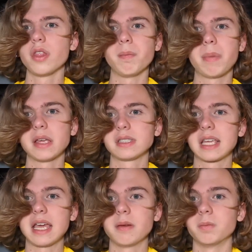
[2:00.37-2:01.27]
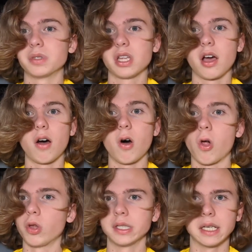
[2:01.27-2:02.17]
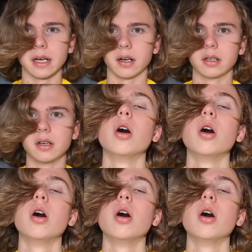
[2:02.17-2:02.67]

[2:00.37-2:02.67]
of the best games all year.